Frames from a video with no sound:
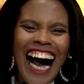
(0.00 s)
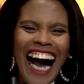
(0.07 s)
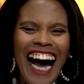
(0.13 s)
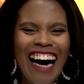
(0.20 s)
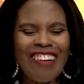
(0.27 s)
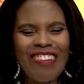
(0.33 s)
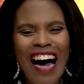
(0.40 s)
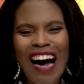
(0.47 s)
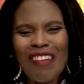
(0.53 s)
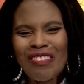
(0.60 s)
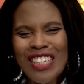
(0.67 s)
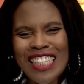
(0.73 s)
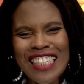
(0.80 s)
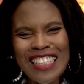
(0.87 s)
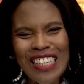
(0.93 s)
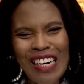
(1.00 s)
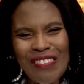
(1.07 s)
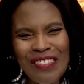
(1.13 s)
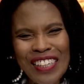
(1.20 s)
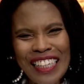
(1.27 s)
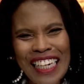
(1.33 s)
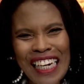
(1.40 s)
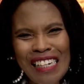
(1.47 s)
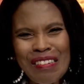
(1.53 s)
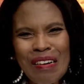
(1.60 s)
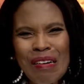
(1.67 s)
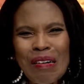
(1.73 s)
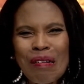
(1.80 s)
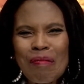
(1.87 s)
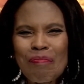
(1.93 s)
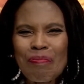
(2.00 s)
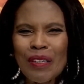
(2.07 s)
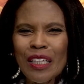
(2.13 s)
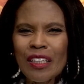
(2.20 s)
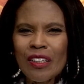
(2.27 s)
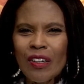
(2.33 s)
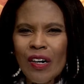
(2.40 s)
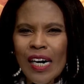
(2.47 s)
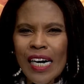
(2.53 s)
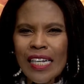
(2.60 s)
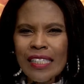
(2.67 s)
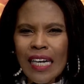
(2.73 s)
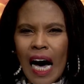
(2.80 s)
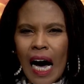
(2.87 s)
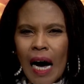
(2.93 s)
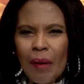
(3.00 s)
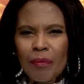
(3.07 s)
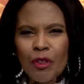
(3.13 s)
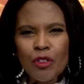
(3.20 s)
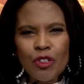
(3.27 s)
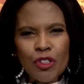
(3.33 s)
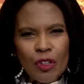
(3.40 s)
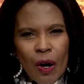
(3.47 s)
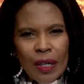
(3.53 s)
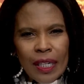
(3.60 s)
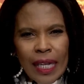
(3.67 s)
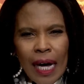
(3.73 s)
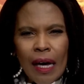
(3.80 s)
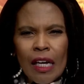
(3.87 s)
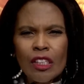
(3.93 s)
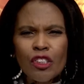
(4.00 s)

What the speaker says: I'm just loving it because you started that.